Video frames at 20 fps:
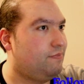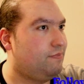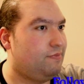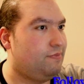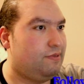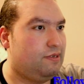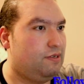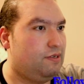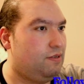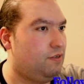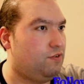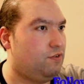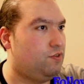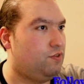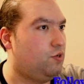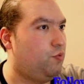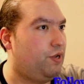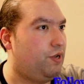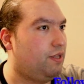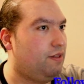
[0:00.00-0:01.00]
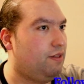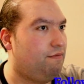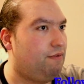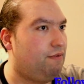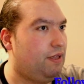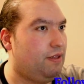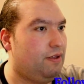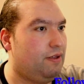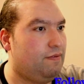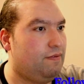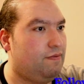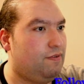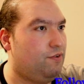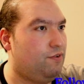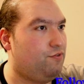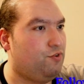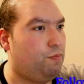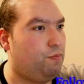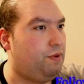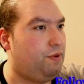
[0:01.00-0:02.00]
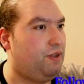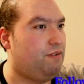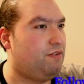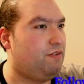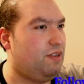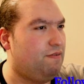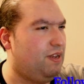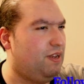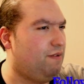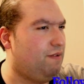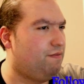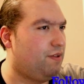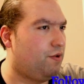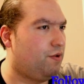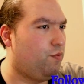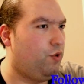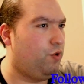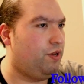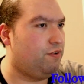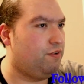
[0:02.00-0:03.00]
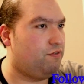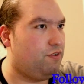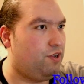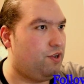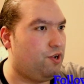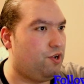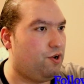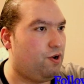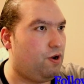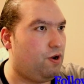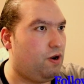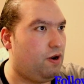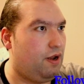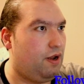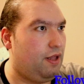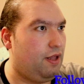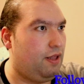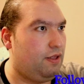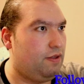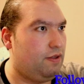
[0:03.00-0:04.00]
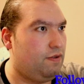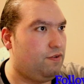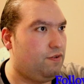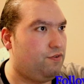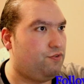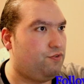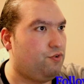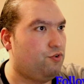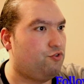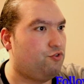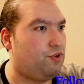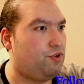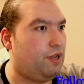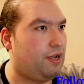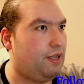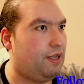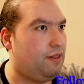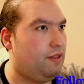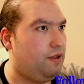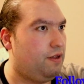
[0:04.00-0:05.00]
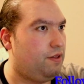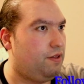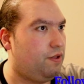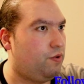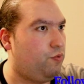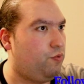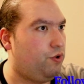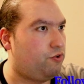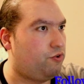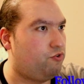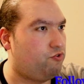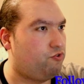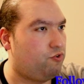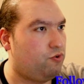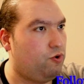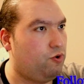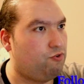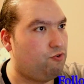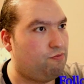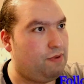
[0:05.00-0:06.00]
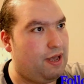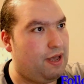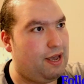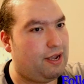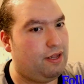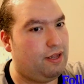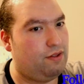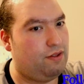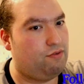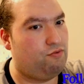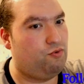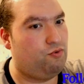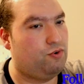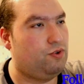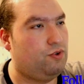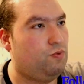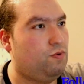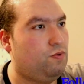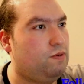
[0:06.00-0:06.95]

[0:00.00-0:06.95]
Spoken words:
there's no way to defend it. There's no piece. Even if the queen is here, you still check, and then the queen goes back, and it's rook d1.